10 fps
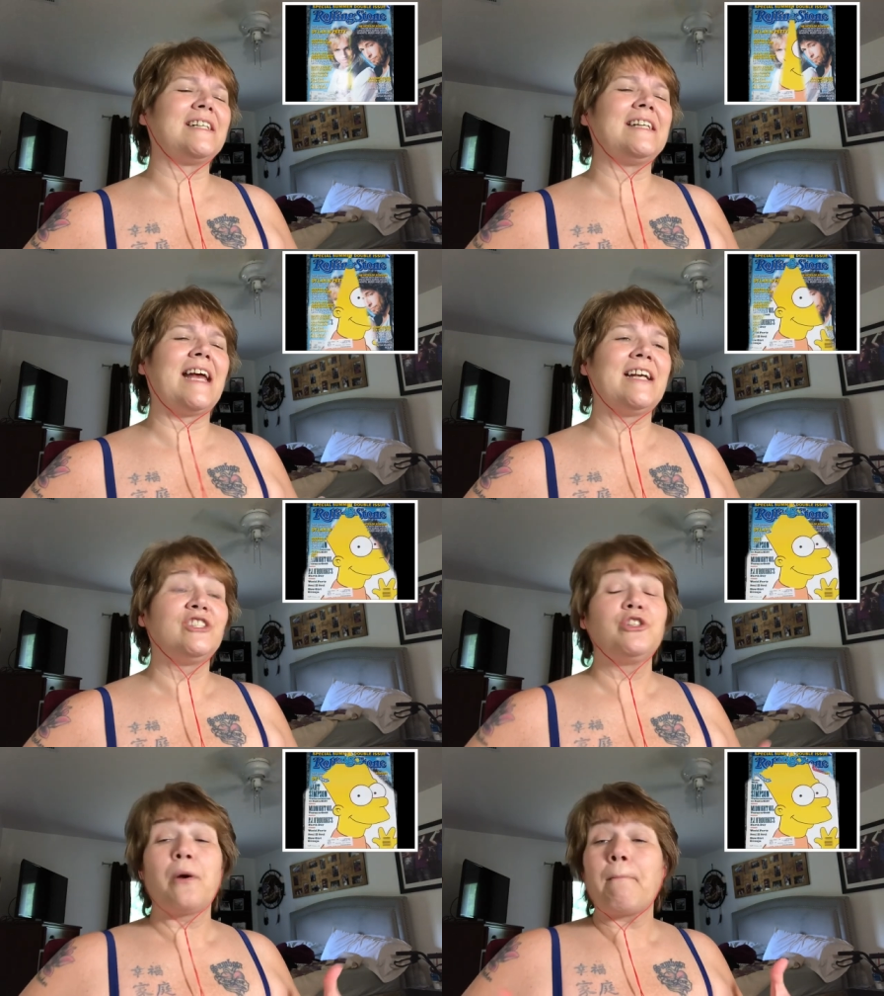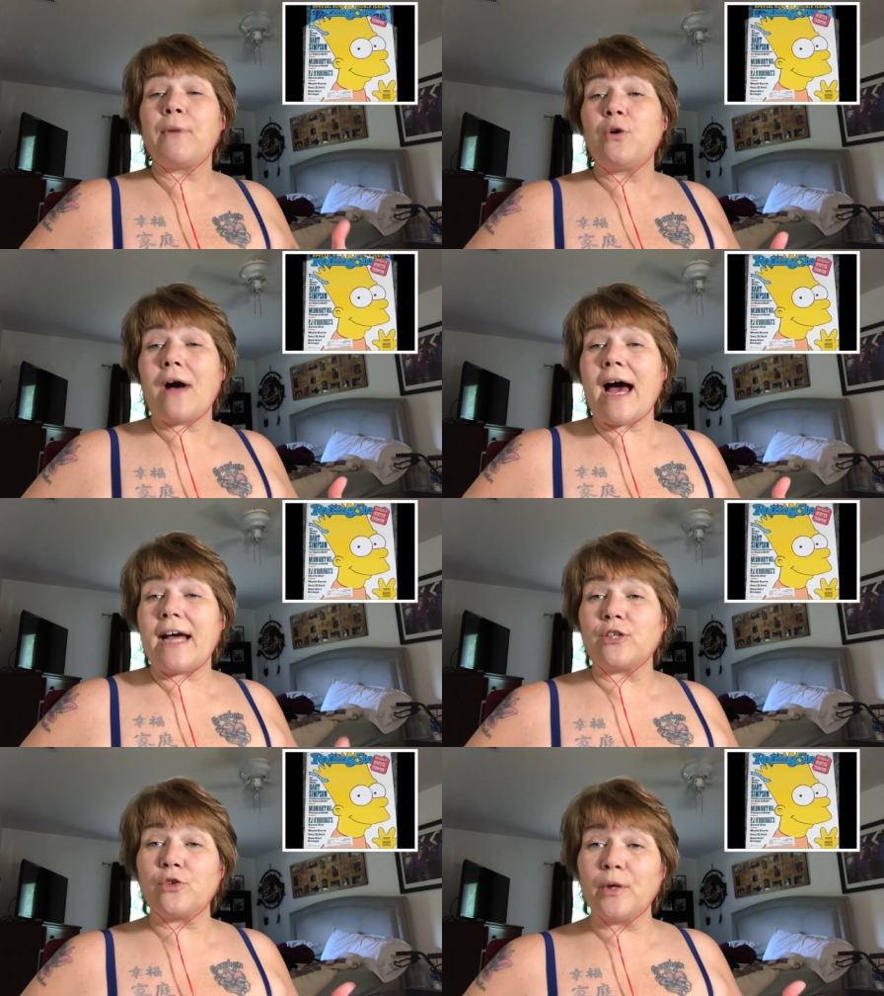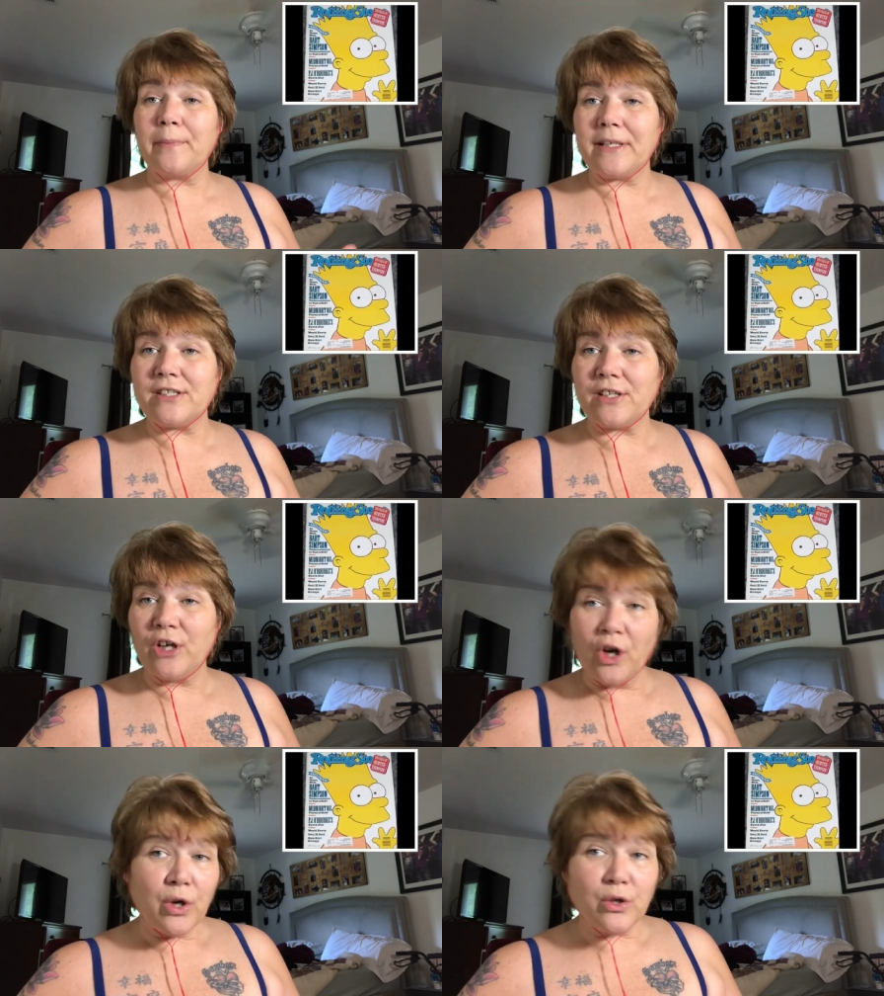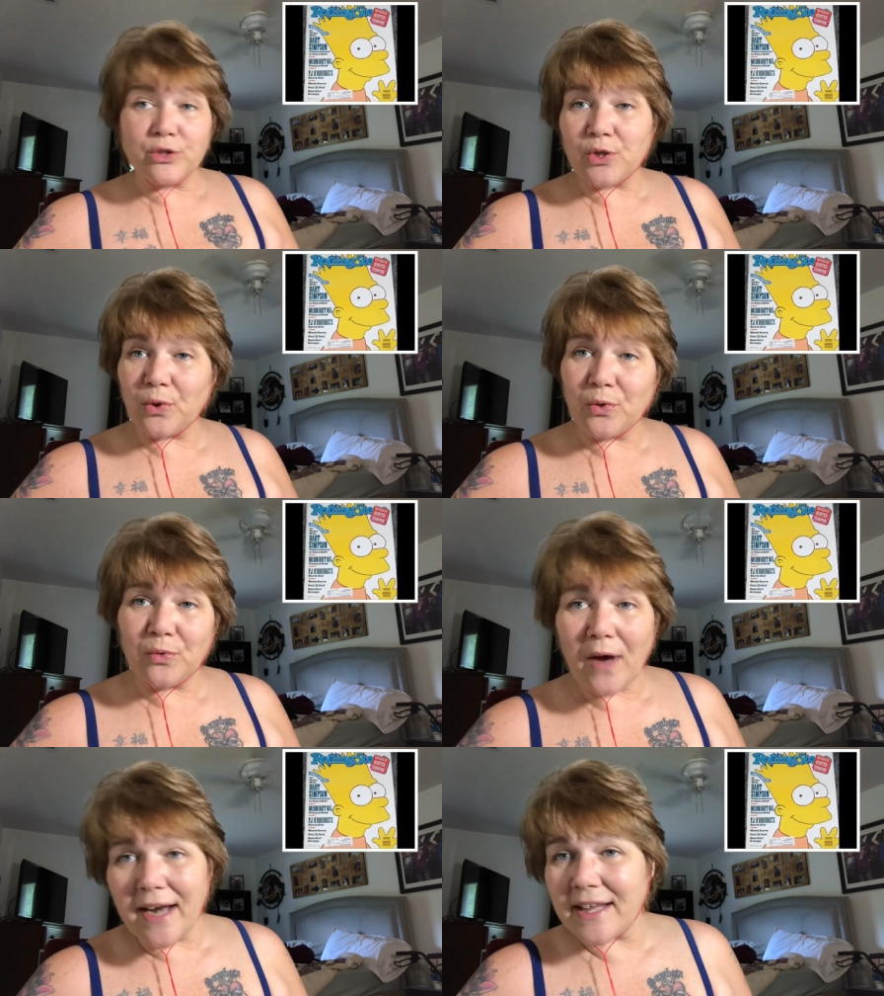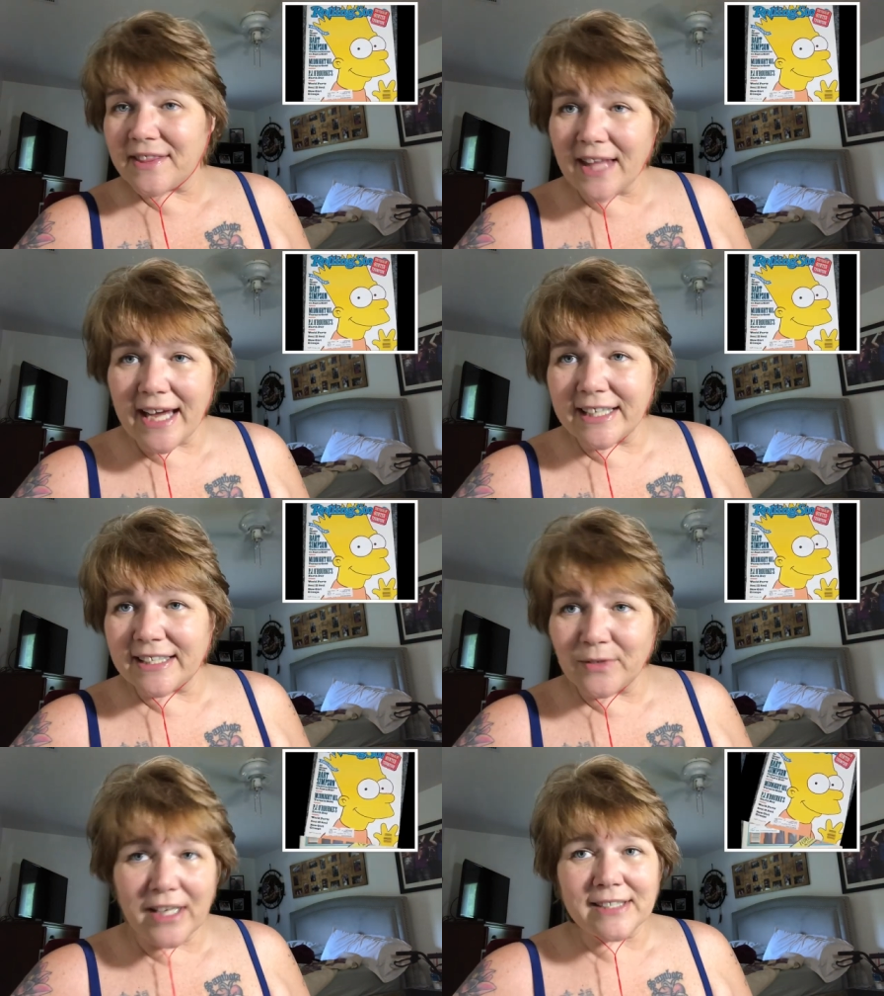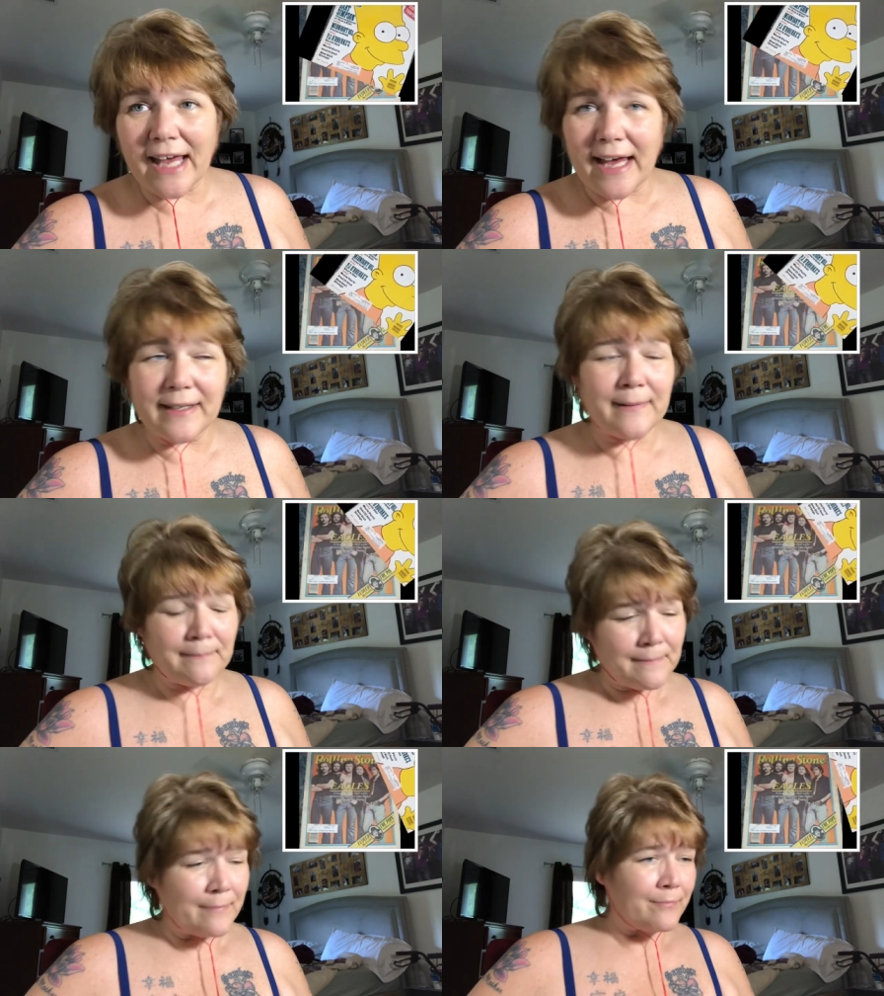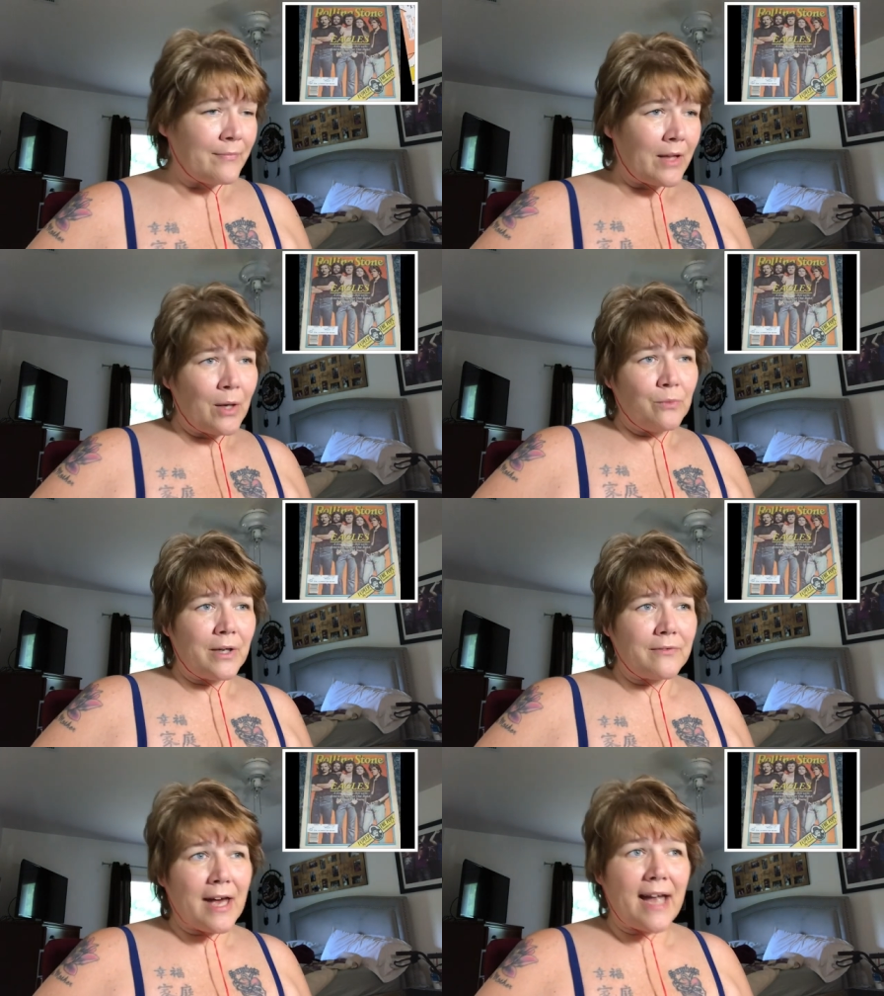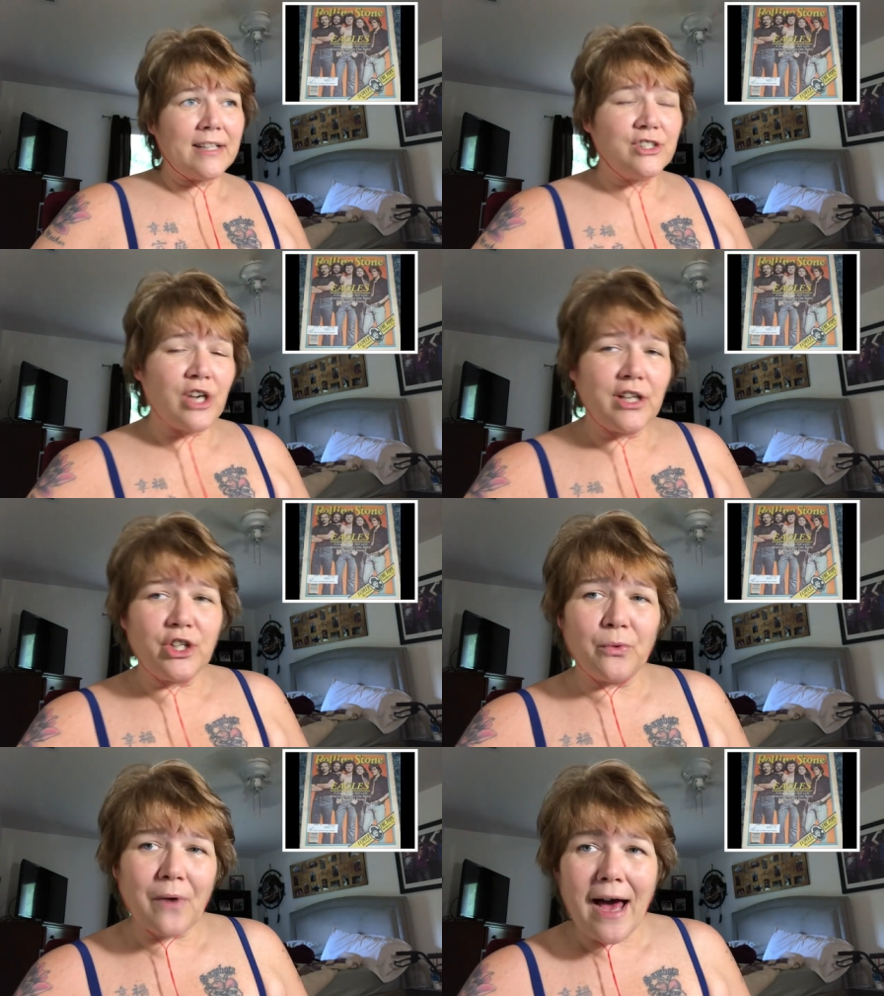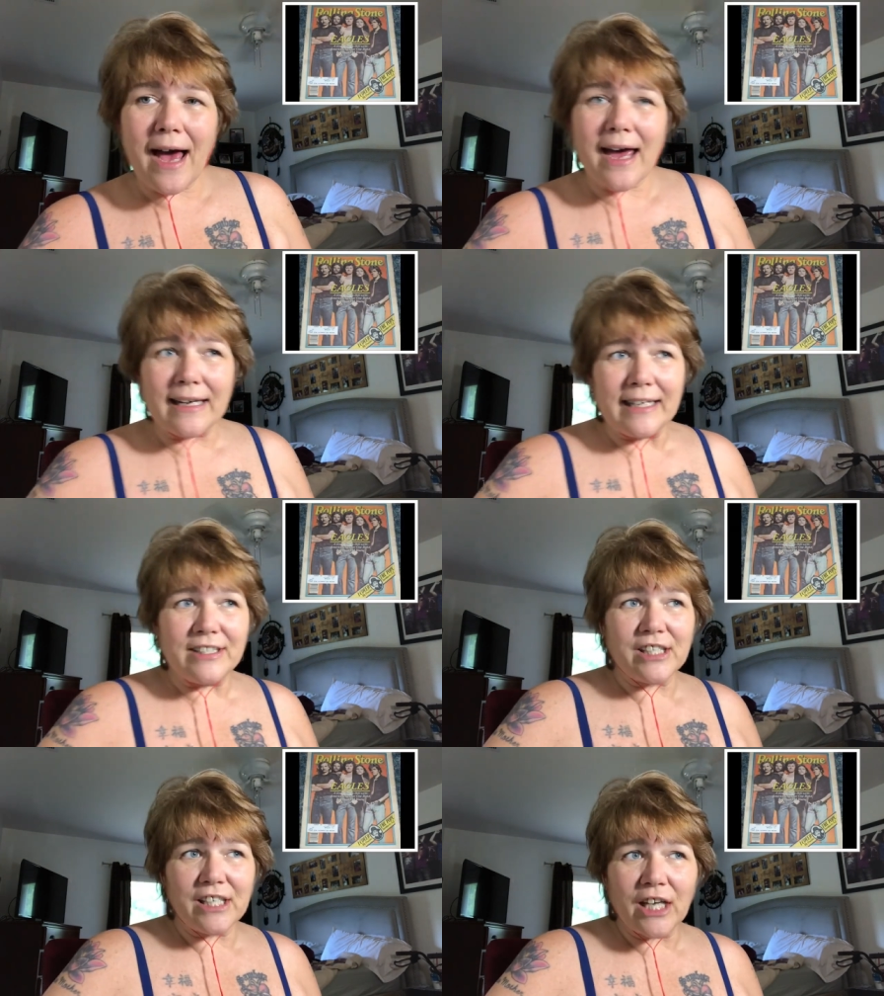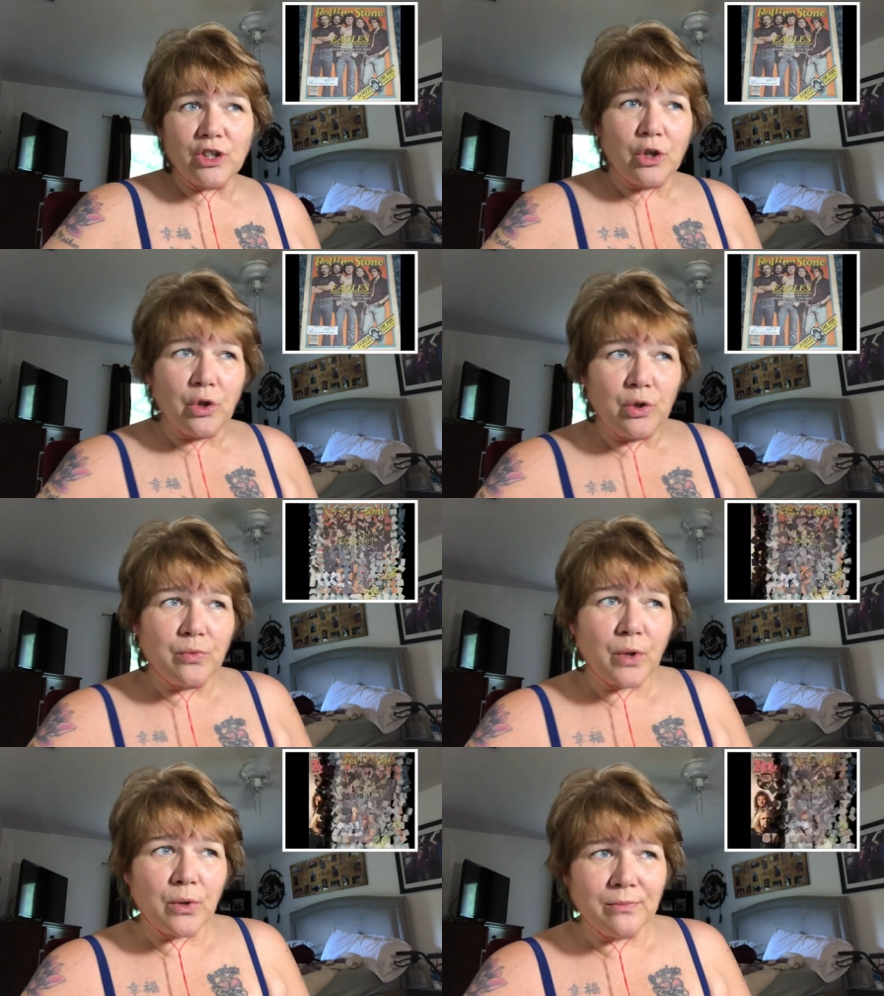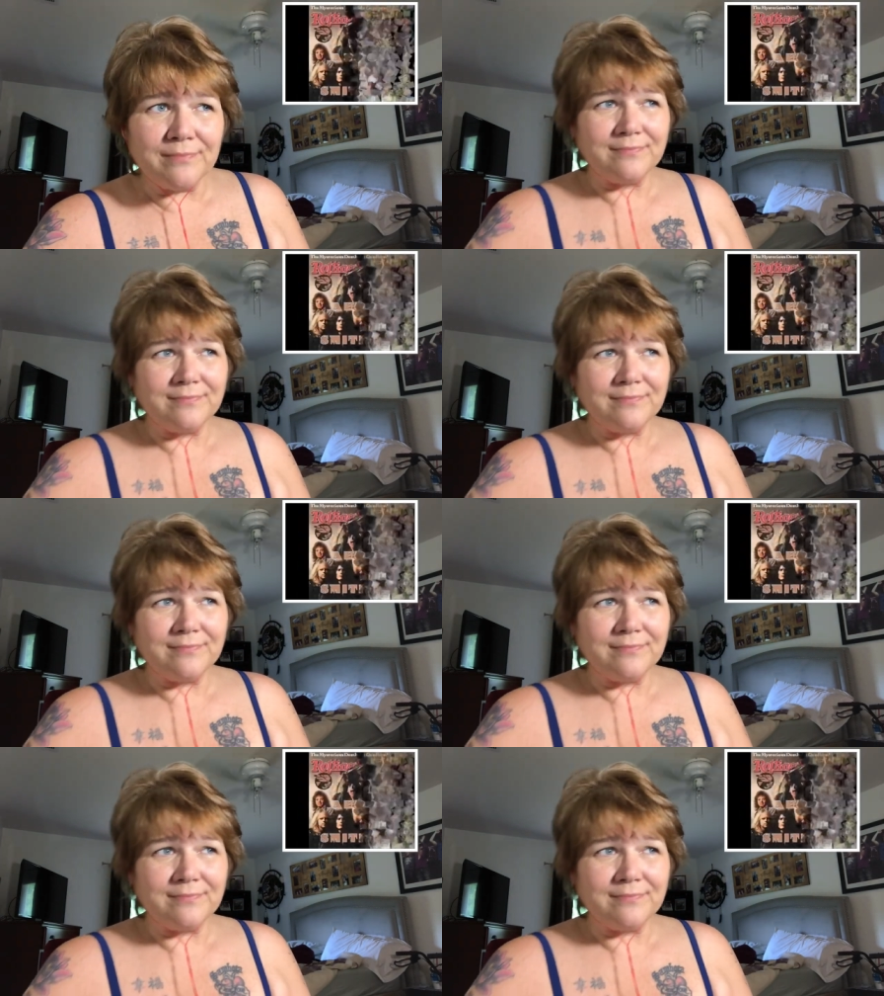teenage blue-eyed groupies would do anything we say. We got a genuine Indian guru.